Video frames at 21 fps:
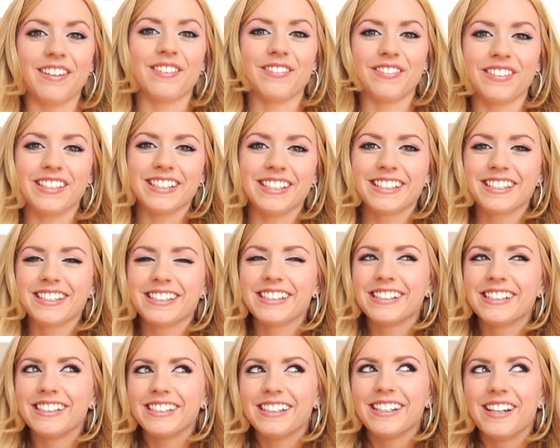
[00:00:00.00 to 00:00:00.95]
nervous.
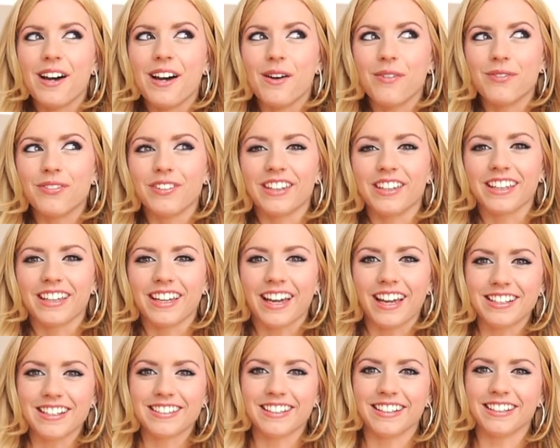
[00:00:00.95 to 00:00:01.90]
Hopefully the
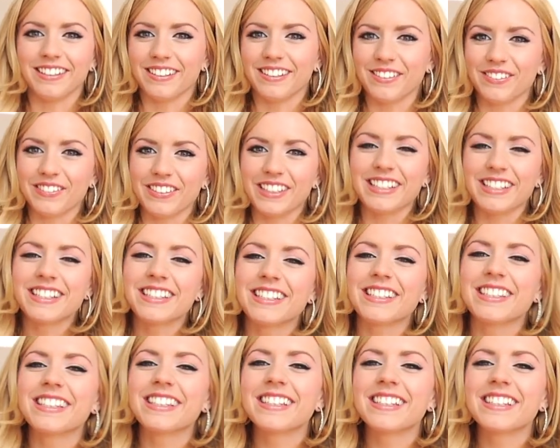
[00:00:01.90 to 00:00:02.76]
guys aren't nervous.